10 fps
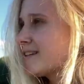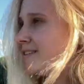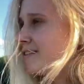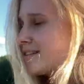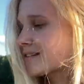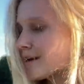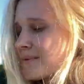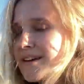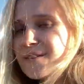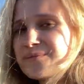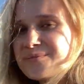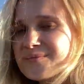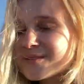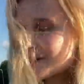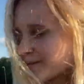this time here
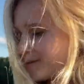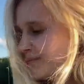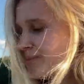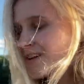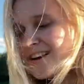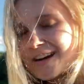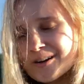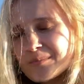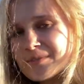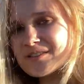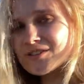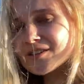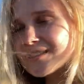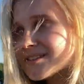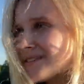so i hope you
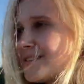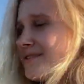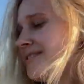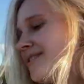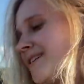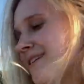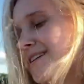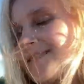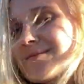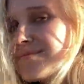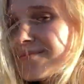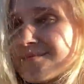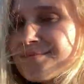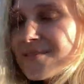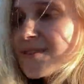enjoyed this video and
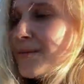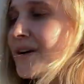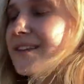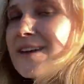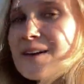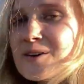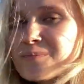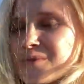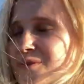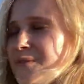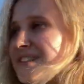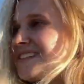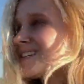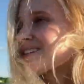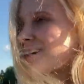one day i hope you
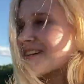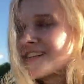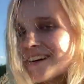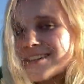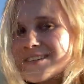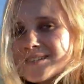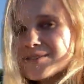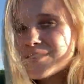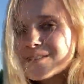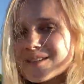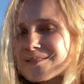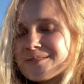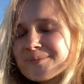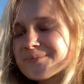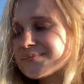visit russian countryside
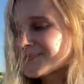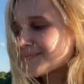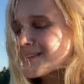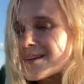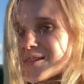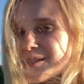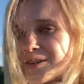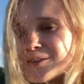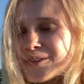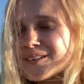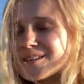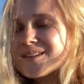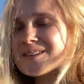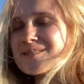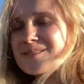yourself see you in the
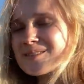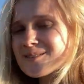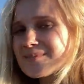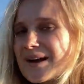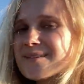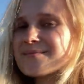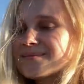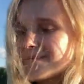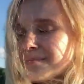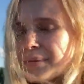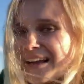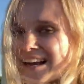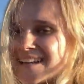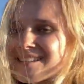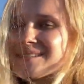next videos of mine bye
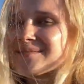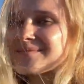guys